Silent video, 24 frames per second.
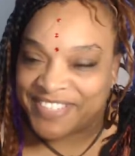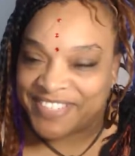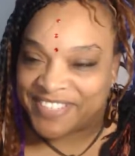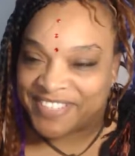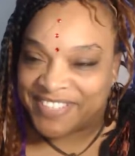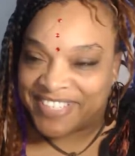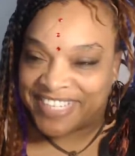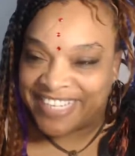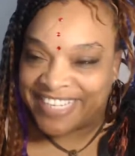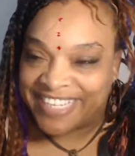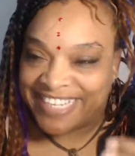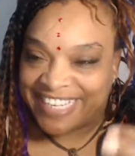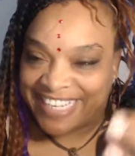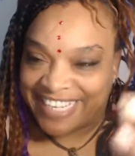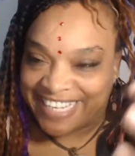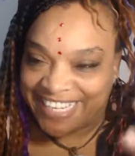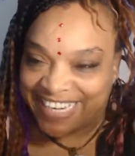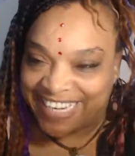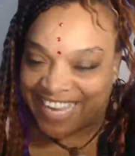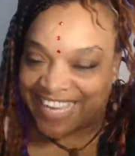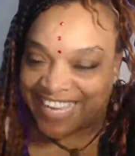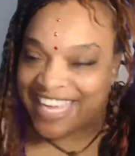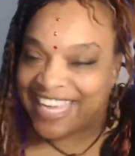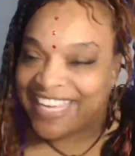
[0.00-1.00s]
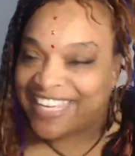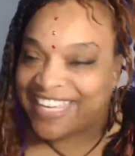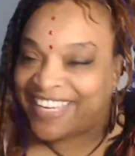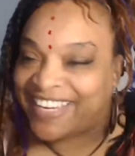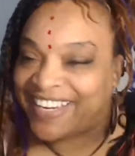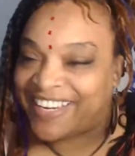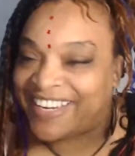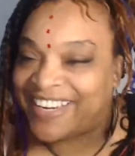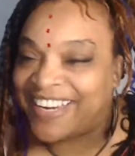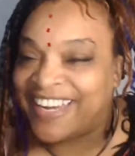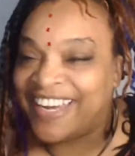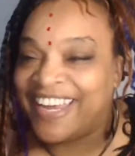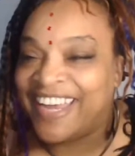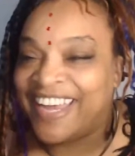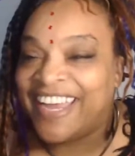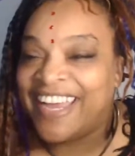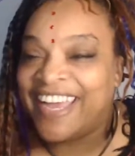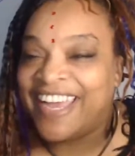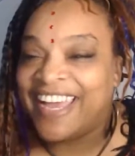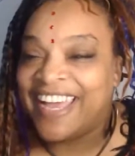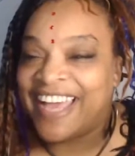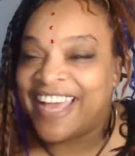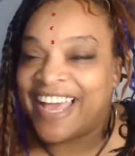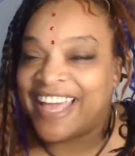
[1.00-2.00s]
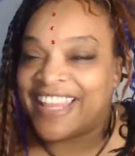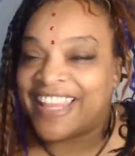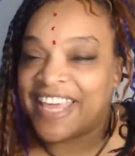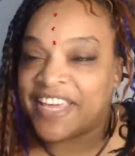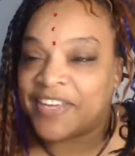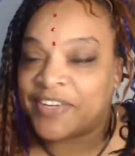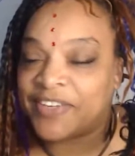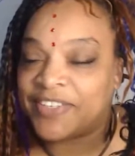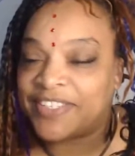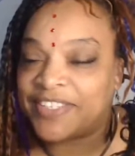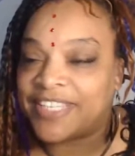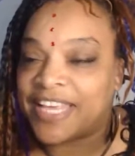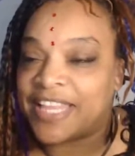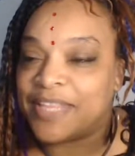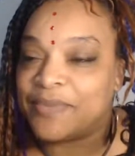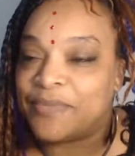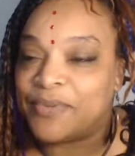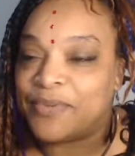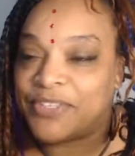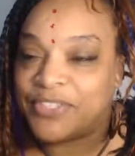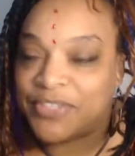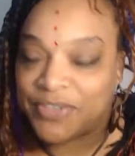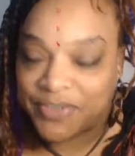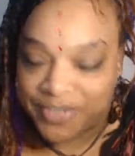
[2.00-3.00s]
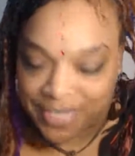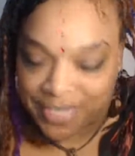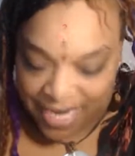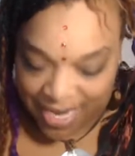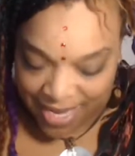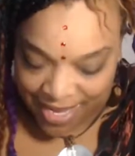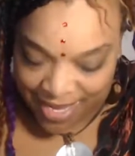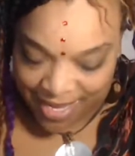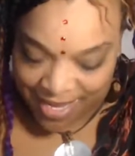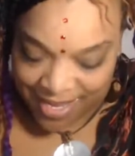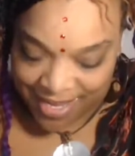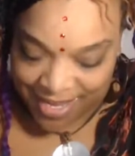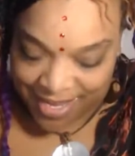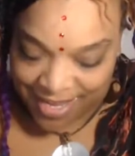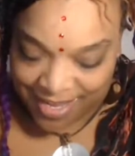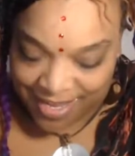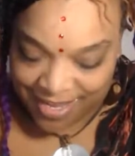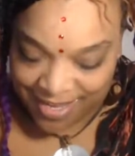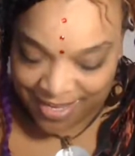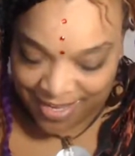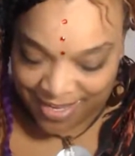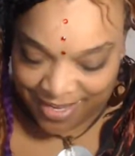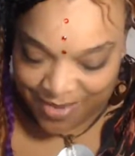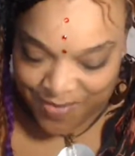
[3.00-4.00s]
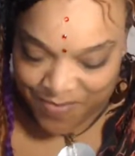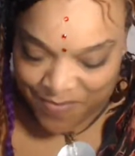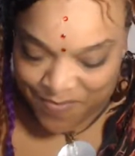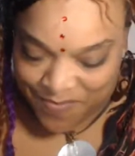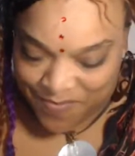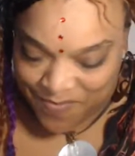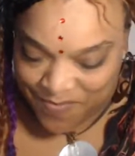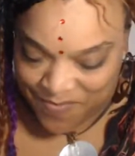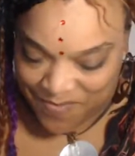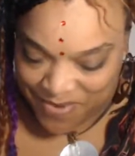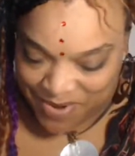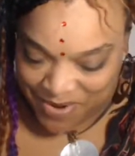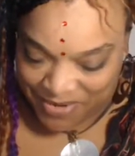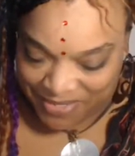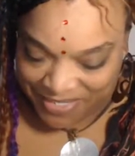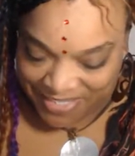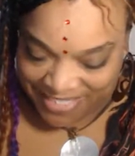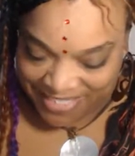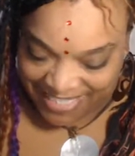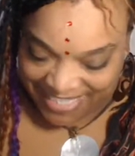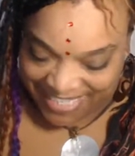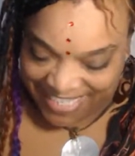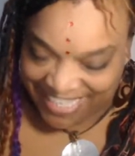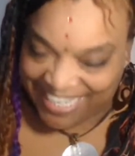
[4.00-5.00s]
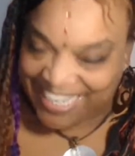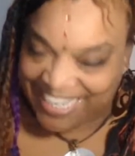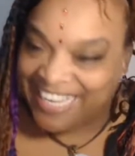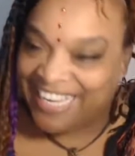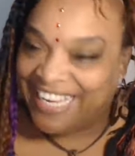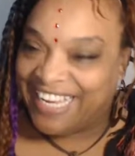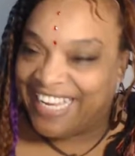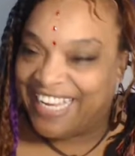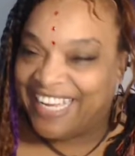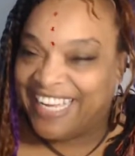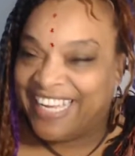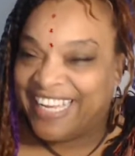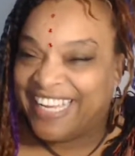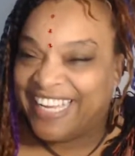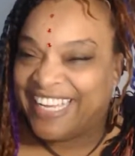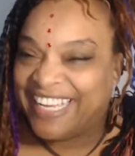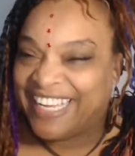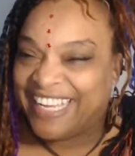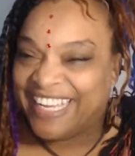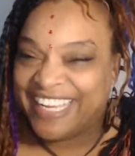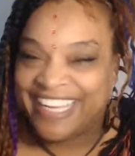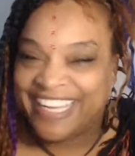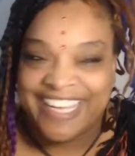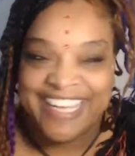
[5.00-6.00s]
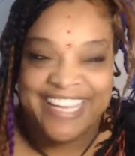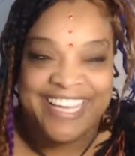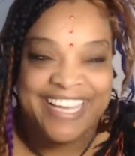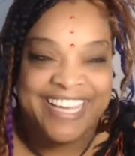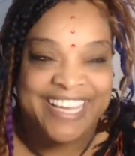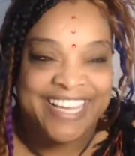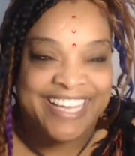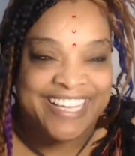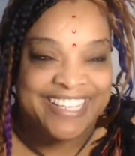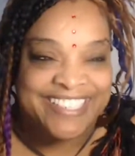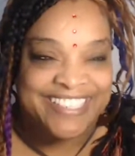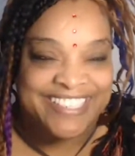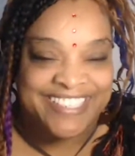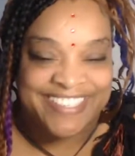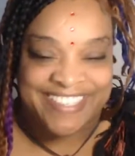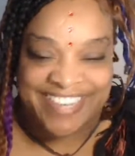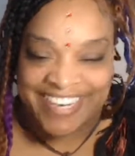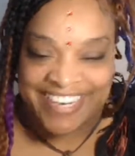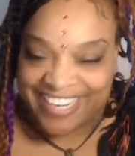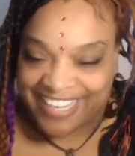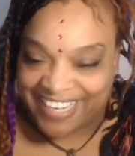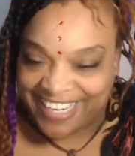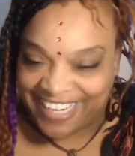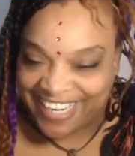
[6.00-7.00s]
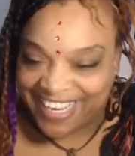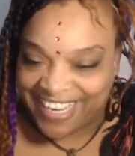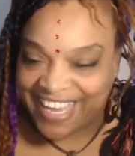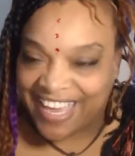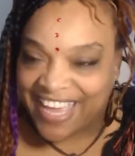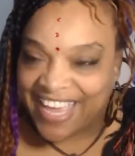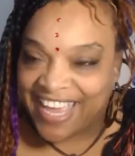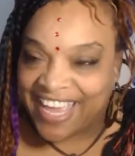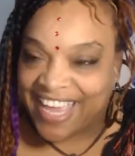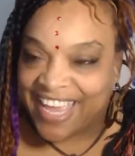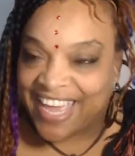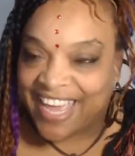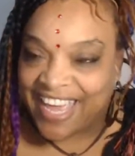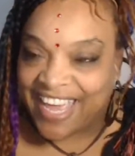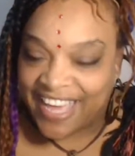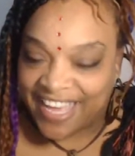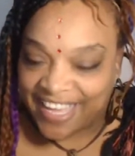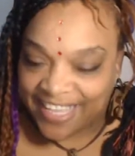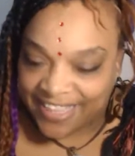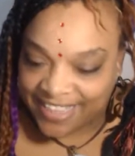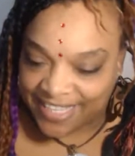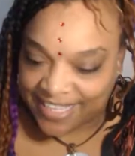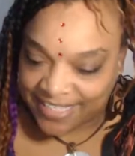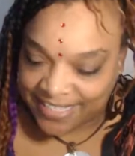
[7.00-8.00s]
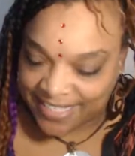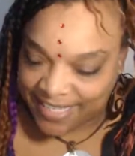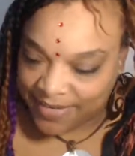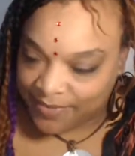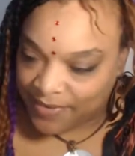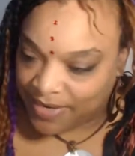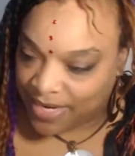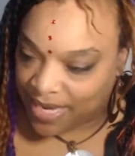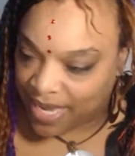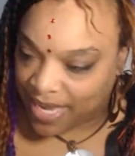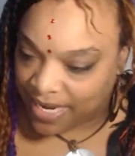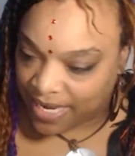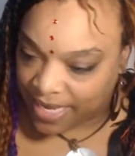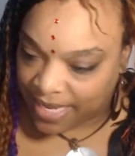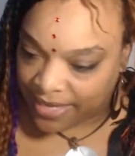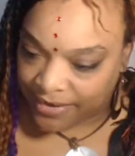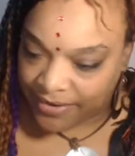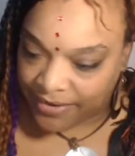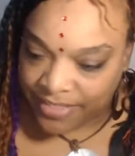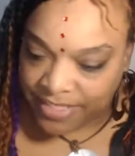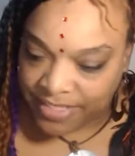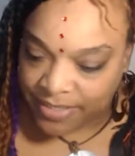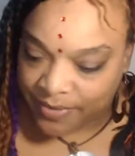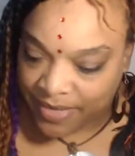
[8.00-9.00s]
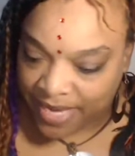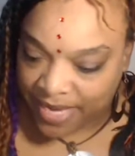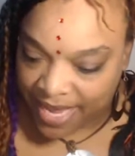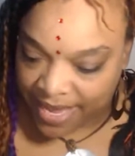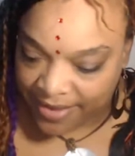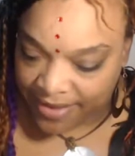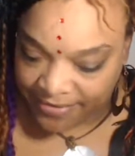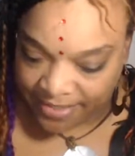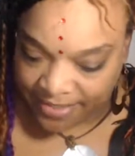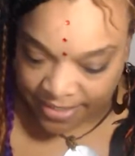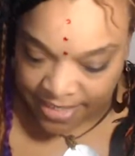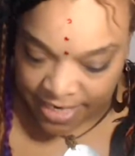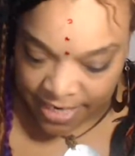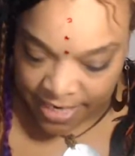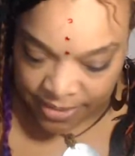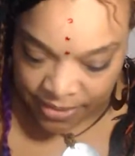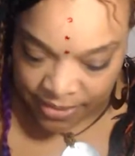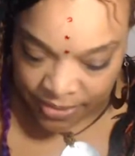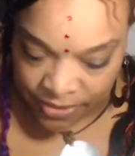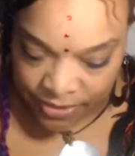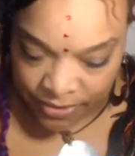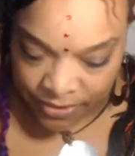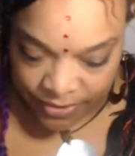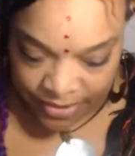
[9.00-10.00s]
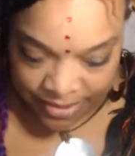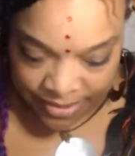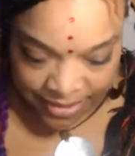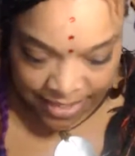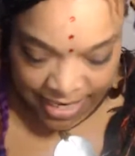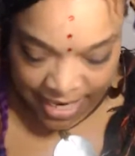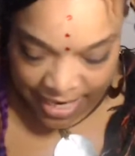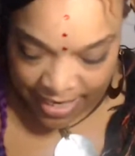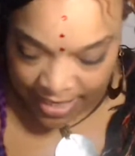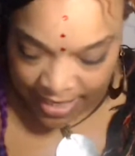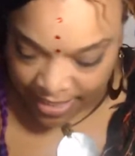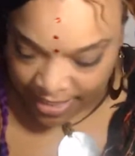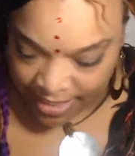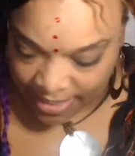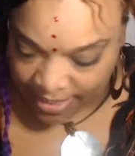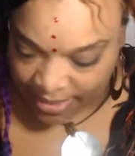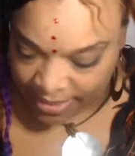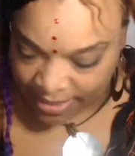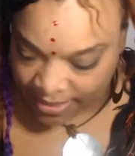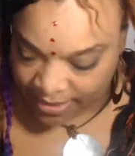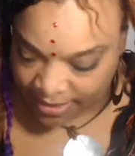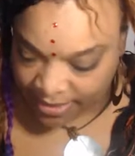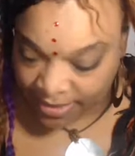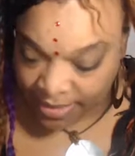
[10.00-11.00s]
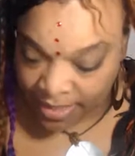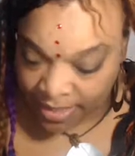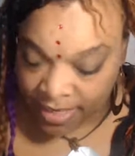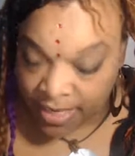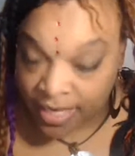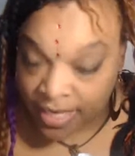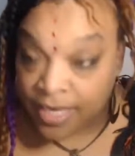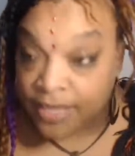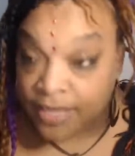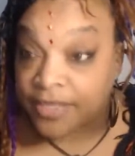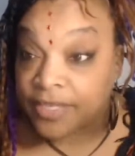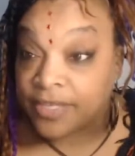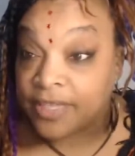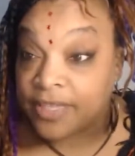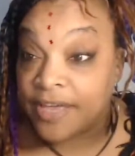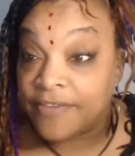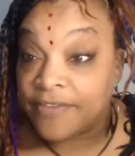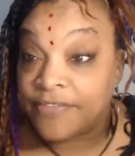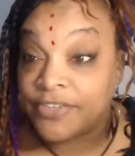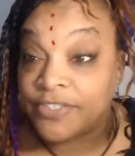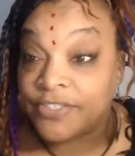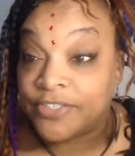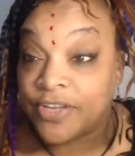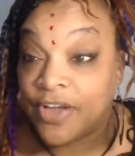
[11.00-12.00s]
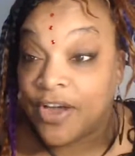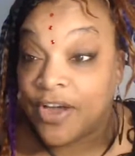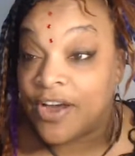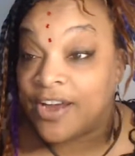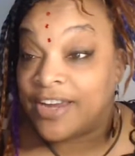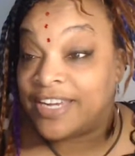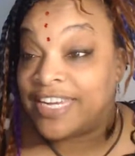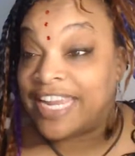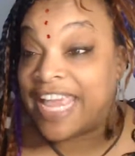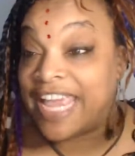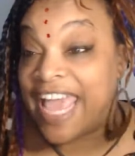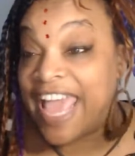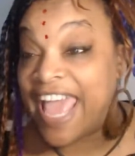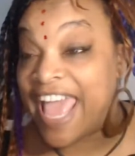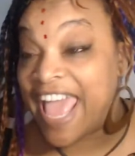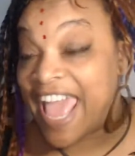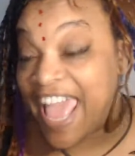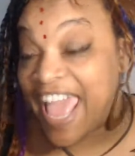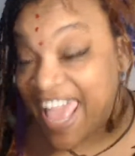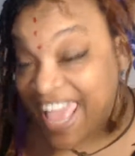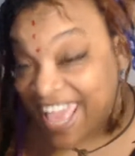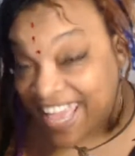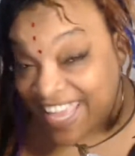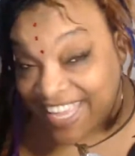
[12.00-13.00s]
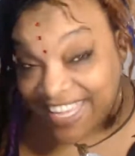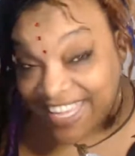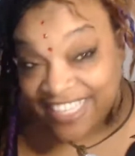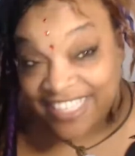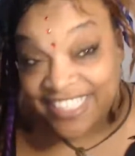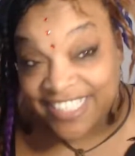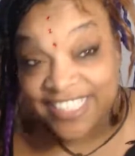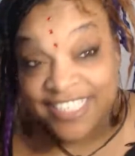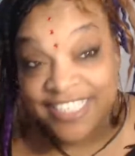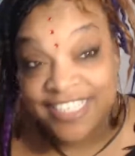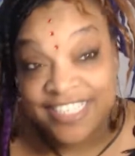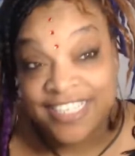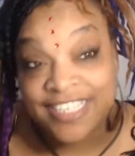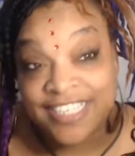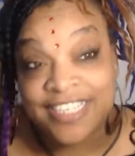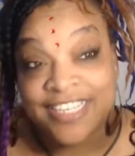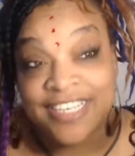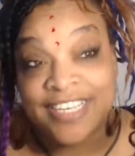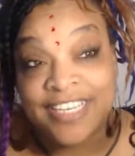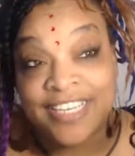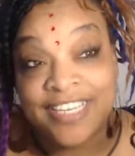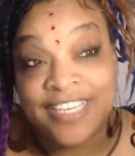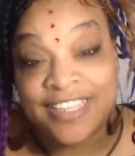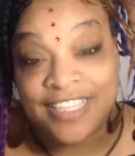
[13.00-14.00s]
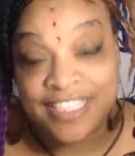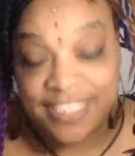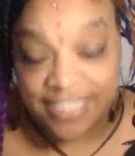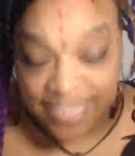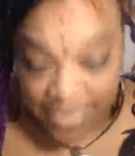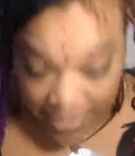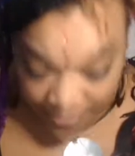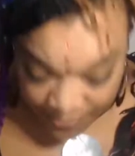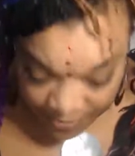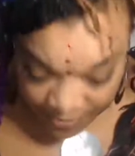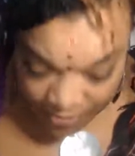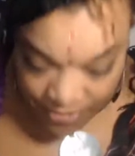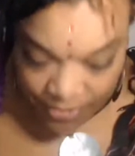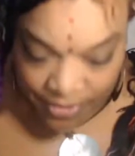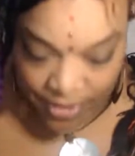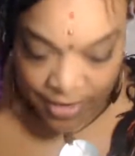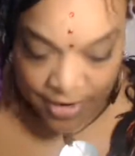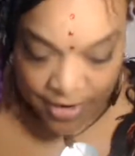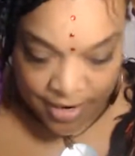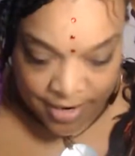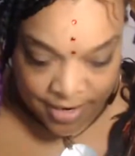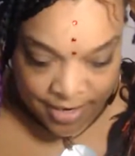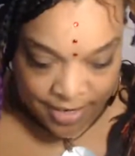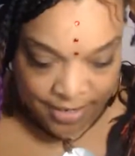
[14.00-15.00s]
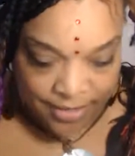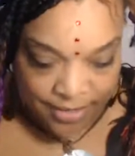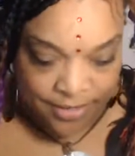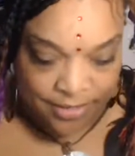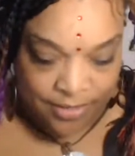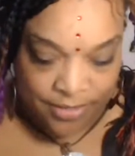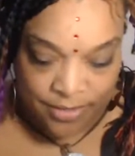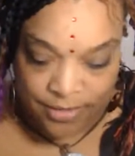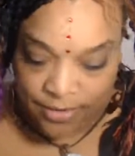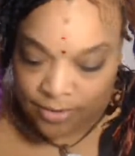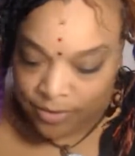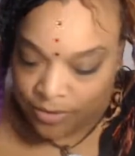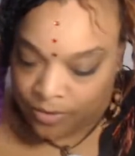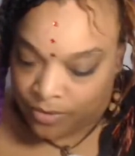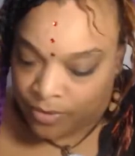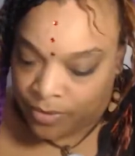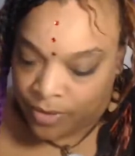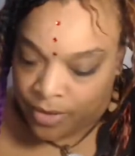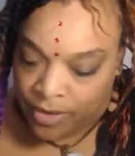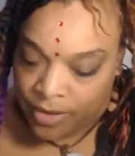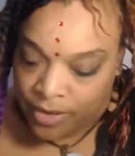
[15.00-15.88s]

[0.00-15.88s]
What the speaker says: for joining. I like your celebratory emoji. It's great. Let's see what kind of energy we have today. Do you know today is the Lovers card and the Devil card? So